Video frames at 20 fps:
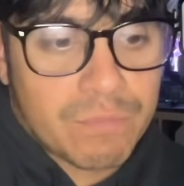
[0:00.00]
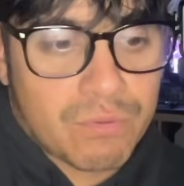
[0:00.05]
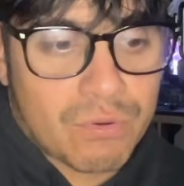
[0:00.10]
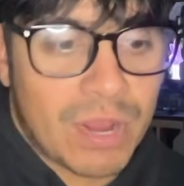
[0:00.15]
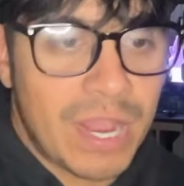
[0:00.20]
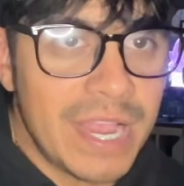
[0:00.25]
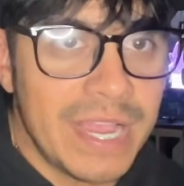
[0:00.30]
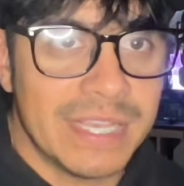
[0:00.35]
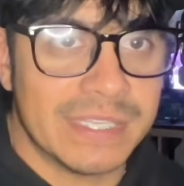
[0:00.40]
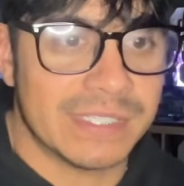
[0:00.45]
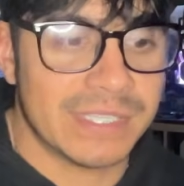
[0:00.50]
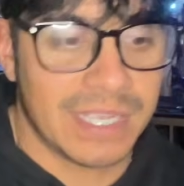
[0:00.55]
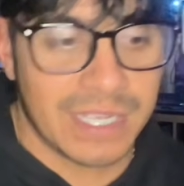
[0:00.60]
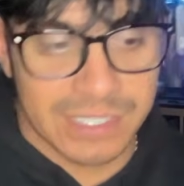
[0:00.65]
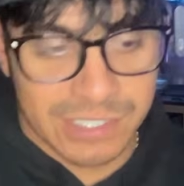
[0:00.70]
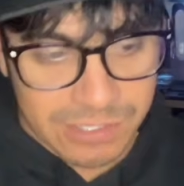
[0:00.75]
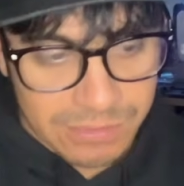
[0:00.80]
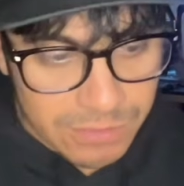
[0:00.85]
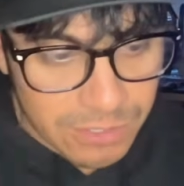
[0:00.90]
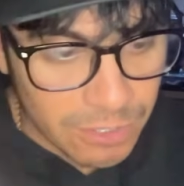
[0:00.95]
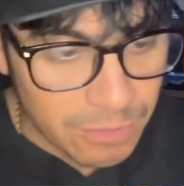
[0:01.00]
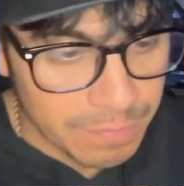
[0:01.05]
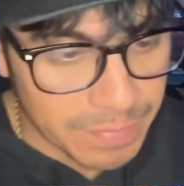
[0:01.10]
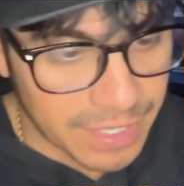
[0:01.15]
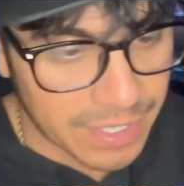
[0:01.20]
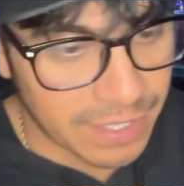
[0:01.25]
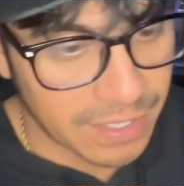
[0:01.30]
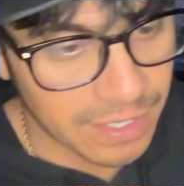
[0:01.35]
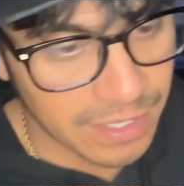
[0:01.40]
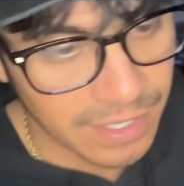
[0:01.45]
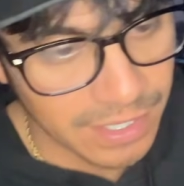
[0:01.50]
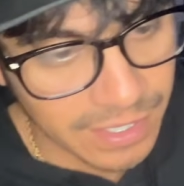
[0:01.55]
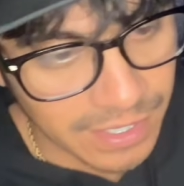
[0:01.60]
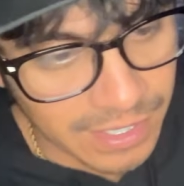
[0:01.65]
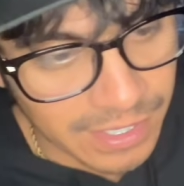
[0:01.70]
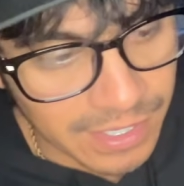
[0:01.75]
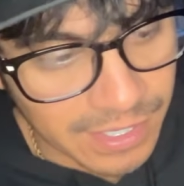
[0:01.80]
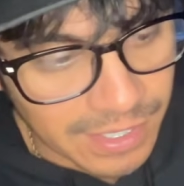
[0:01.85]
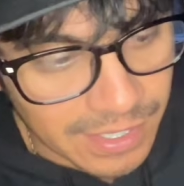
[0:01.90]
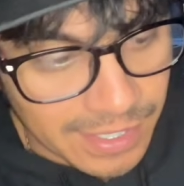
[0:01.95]
price. It's stupid.
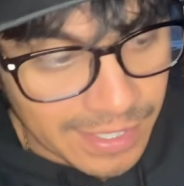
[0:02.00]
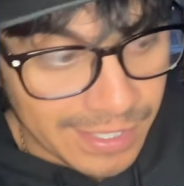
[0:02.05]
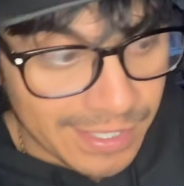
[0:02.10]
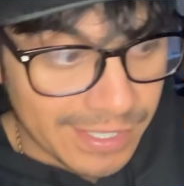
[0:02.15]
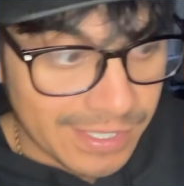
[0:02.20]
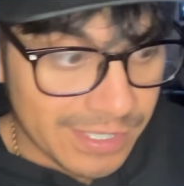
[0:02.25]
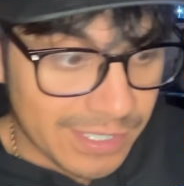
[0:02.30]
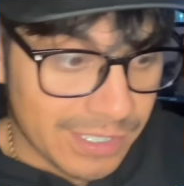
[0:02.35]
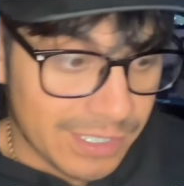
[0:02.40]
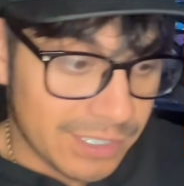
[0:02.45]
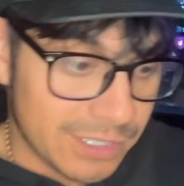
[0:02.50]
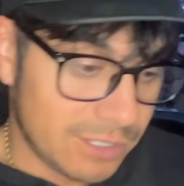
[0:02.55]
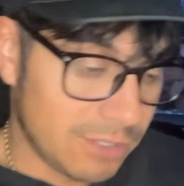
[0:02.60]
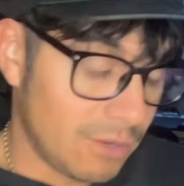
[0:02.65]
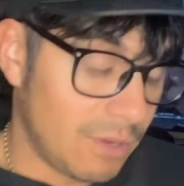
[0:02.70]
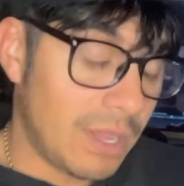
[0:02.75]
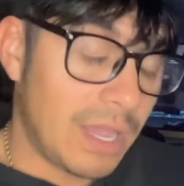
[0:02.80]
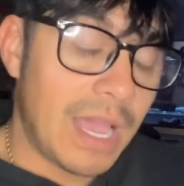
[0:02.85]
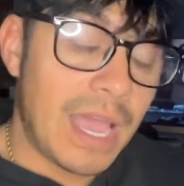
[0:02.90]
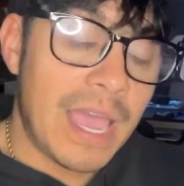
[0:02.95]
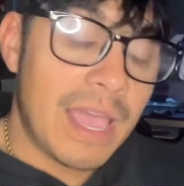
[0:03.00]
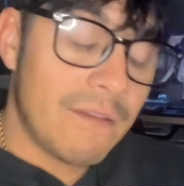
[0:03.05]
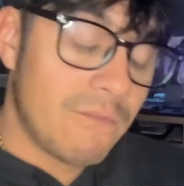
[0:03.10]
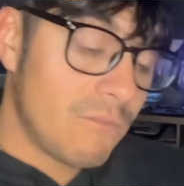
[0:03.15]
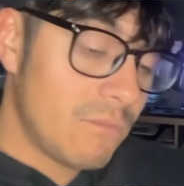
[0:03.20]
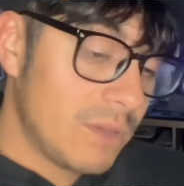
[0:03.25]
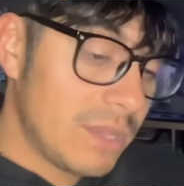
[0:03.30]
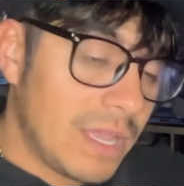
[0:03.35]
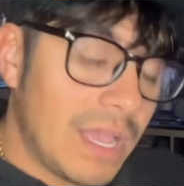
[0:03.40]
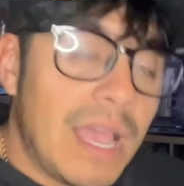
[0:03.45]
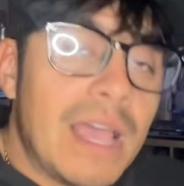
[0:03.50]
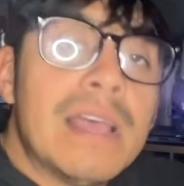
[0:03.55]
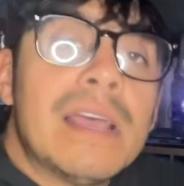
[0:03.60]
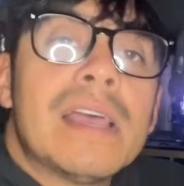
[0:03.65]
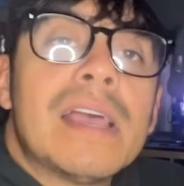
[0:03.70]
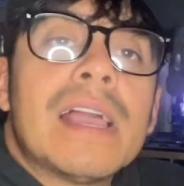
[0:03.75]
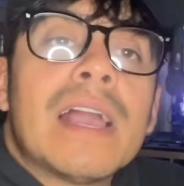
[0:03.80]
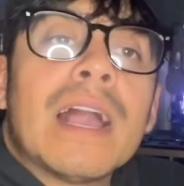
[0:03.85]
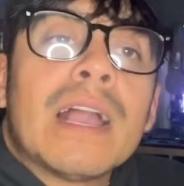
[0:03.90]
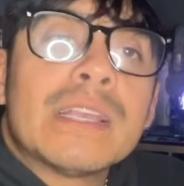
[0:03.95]
So I
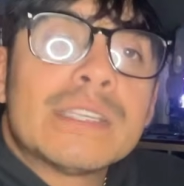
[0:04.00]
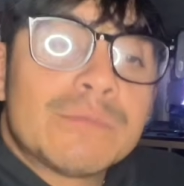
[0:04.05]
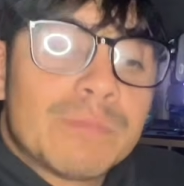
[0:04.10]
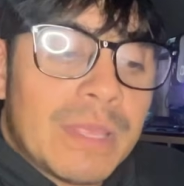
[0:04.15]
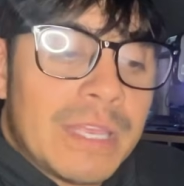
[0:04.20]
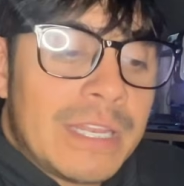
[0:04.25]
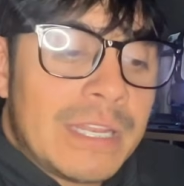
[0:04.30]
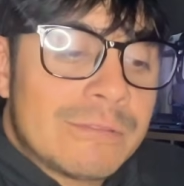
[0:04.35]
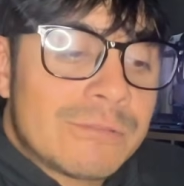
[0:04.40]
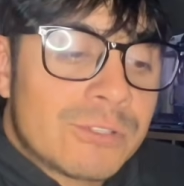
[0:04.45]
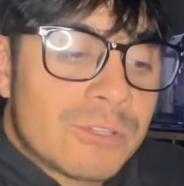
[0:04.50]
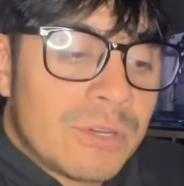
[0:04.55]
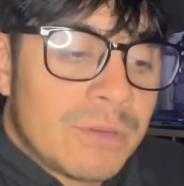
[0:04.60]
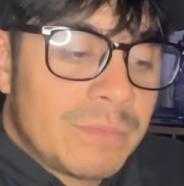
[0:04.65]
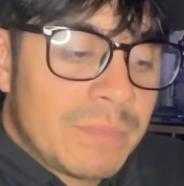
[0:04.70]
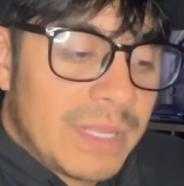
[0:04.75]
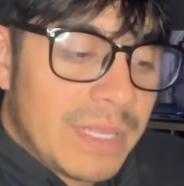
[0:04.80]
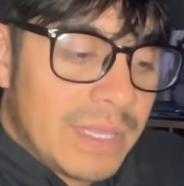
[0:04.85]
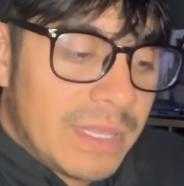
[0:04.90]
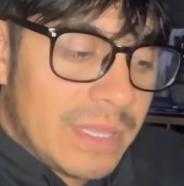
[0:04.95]
explained it to him.